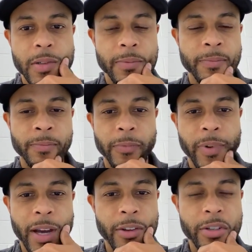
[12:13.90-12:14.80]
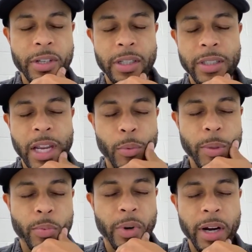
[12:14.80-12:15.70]
Hmm. Father, in Jesus' name,
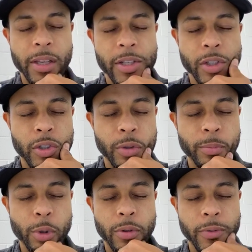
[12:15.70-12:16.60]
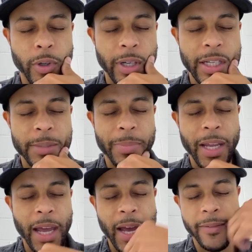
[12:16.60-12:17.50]
we pray that you do move on his
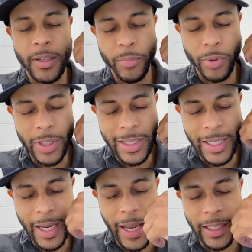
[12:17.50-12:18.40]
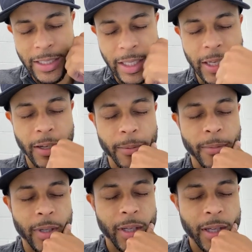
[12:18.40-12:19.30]
behalf and protect him
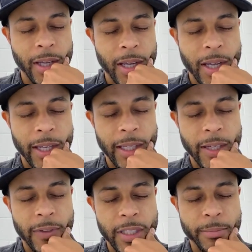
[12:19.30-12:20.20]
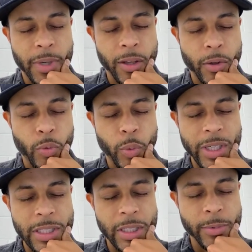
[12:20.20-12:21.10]
and give his mother
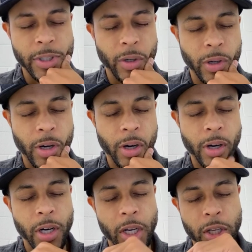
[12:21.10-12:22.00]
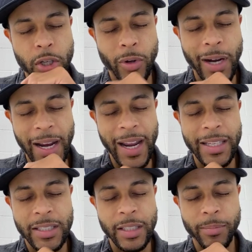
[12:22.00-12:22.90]
wisdom. Show her your
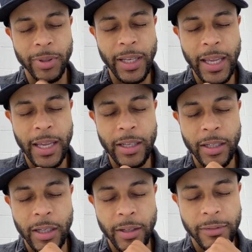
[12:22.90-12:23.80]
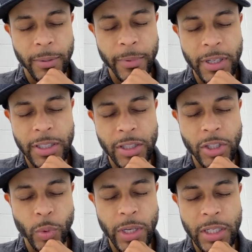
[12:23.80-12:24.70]
exit plan from this
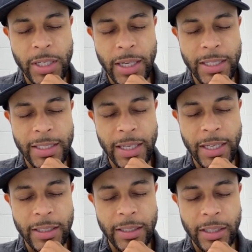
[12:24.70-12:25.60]
situation that he's in.